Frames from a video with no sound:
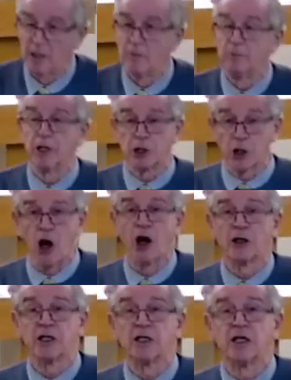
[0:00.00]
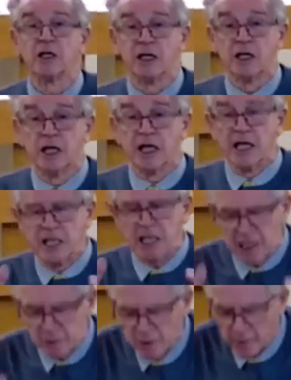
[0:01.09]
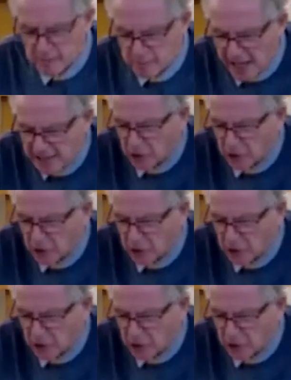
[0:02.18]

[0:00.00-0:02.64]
but God, he keeps coming back to